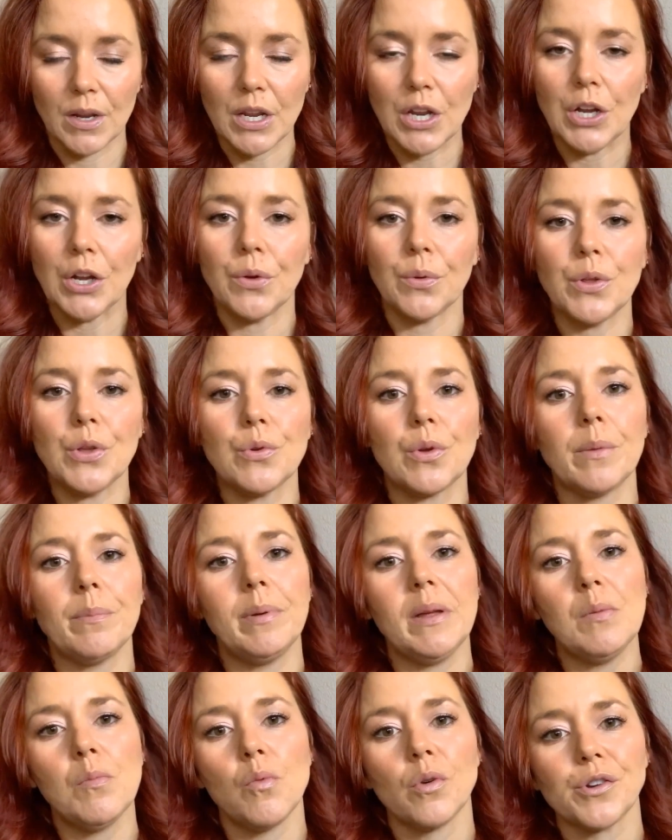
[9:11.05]
You know, you could
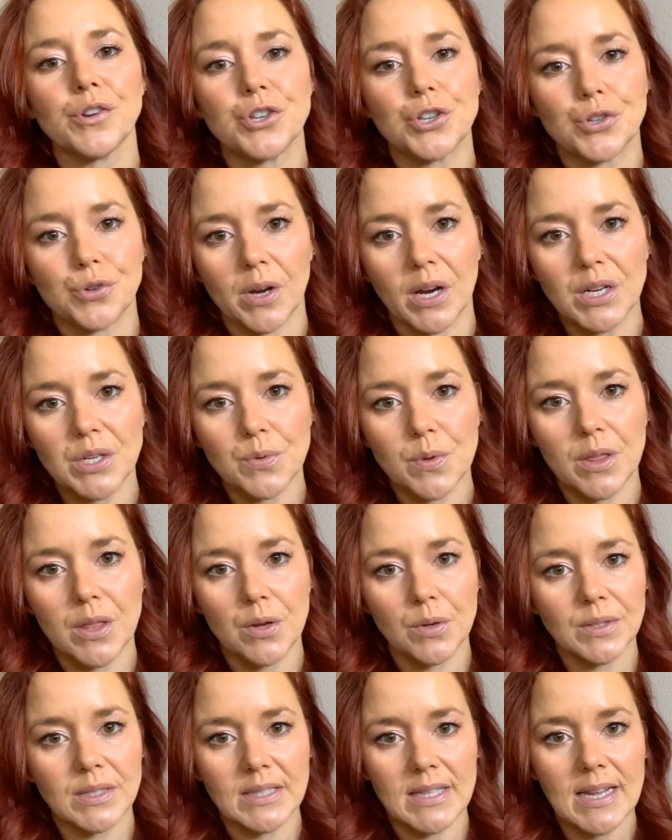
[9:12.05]
be more strict with
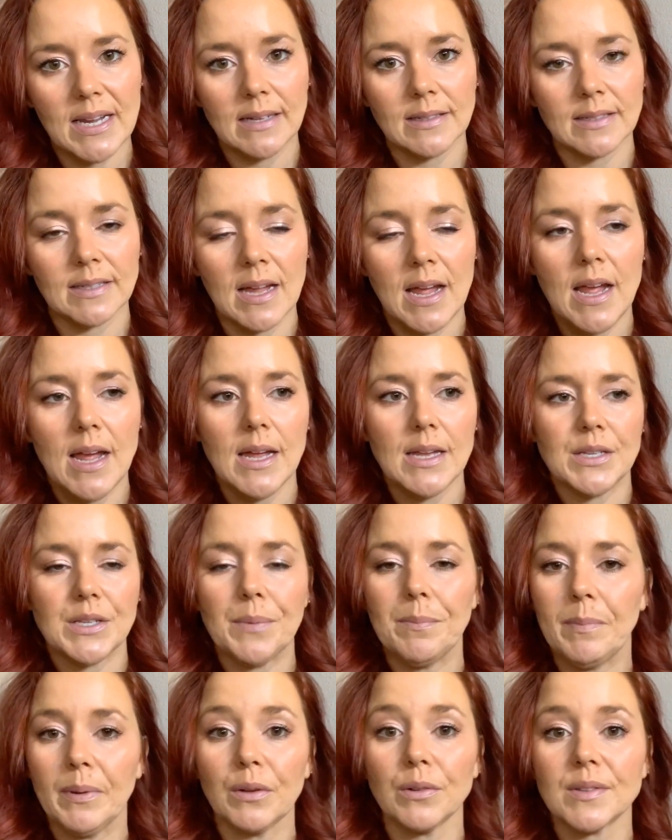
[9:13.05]
those things to
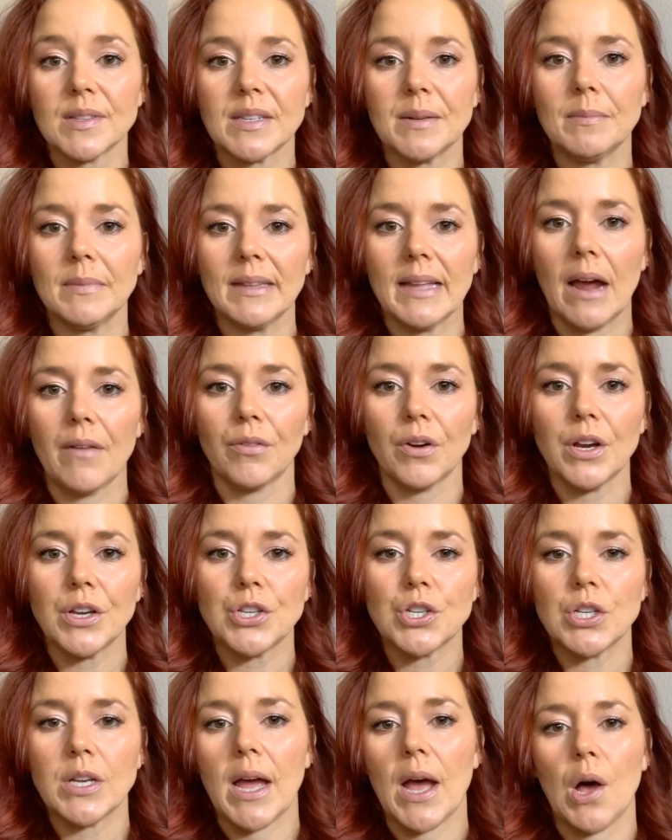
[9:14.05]
build some
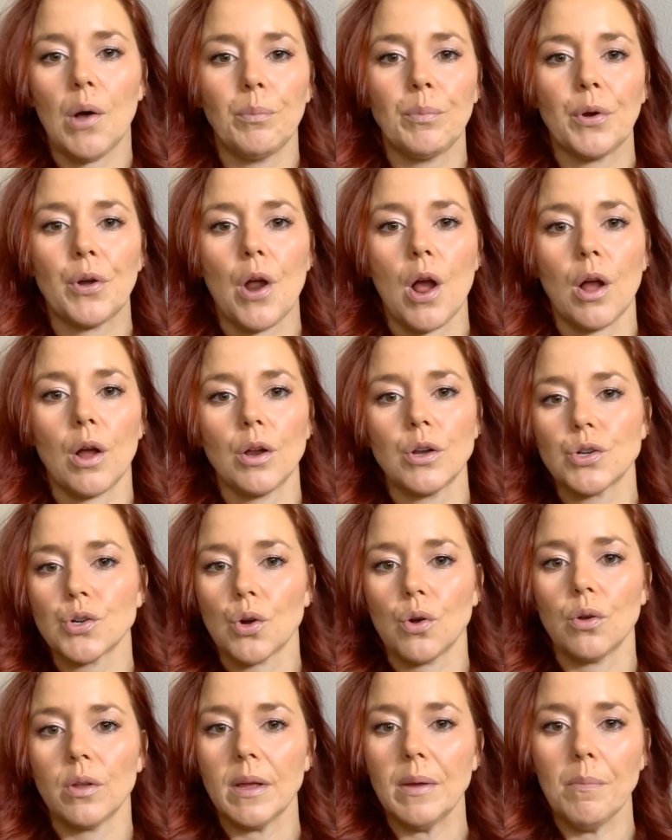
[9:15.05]
leverage to help your dog
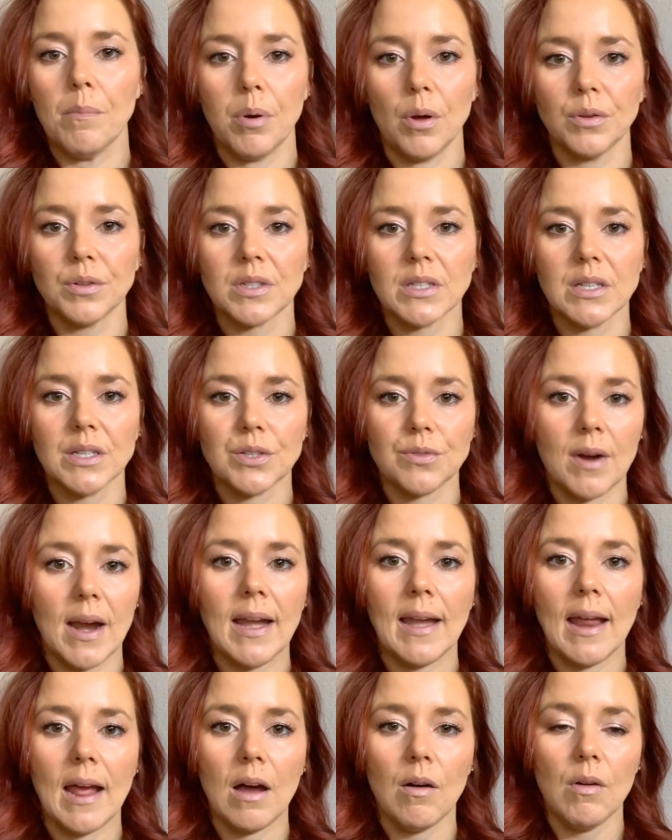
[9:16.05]
control impulses
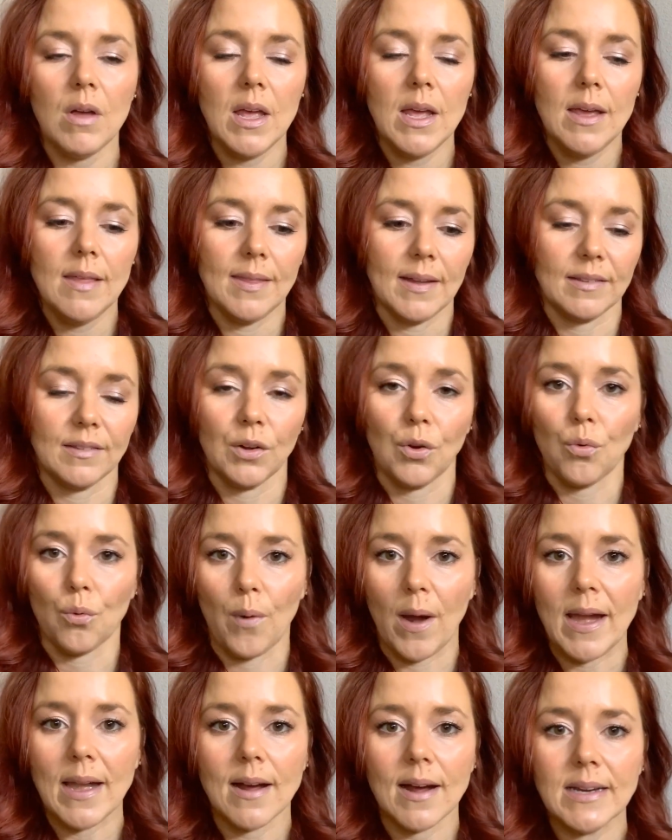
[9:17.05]
right now. That's a
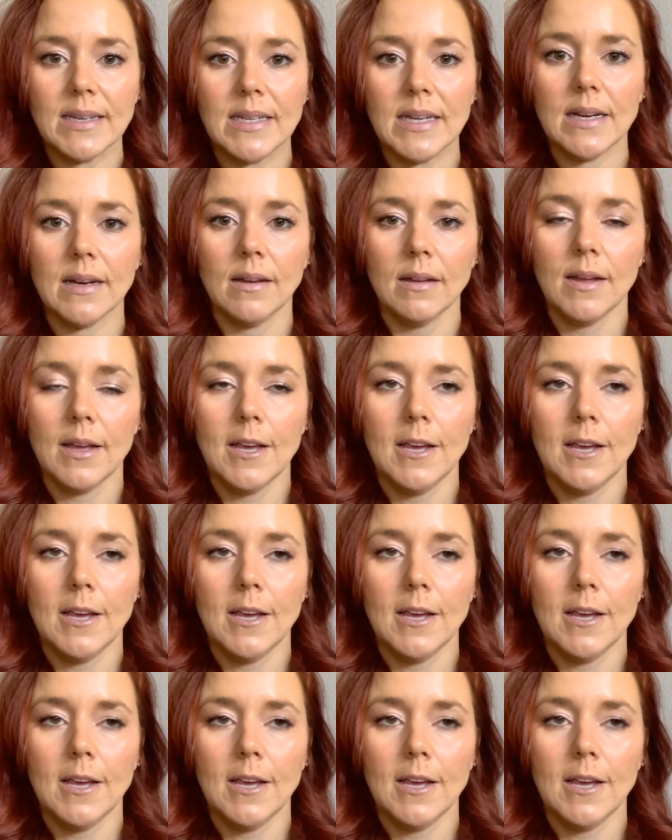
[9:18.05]
great idea.